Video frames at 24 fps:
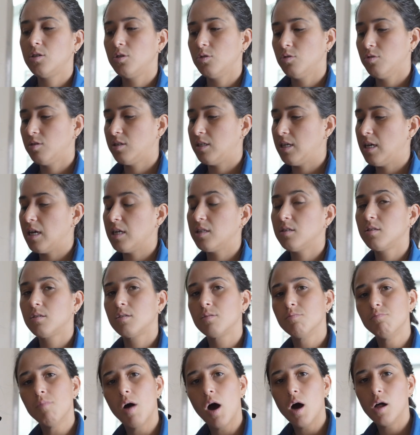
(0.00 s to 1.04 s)
You'll see it
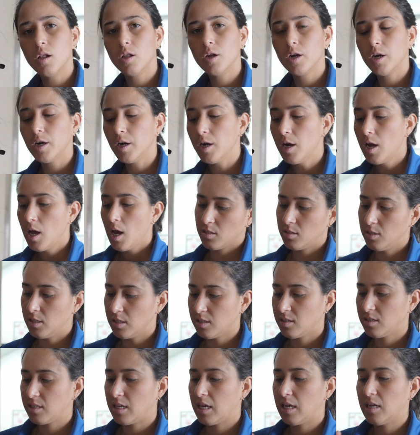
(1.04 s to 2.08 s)
smaller, the
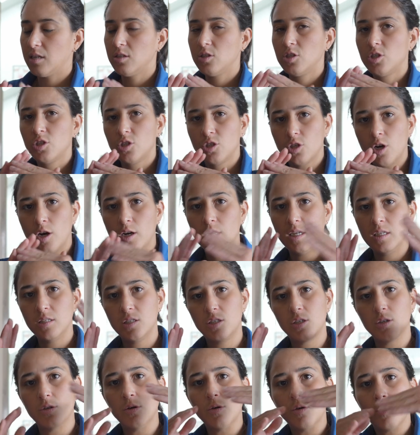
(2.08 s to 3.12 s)
skin starting
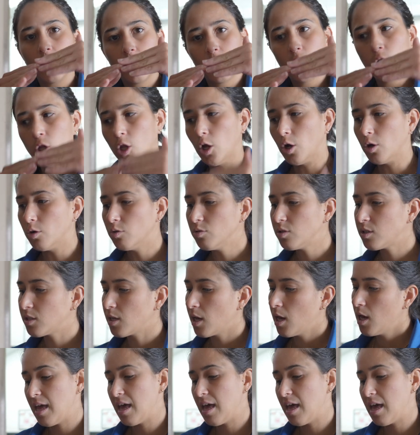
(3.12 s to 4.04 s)
to close.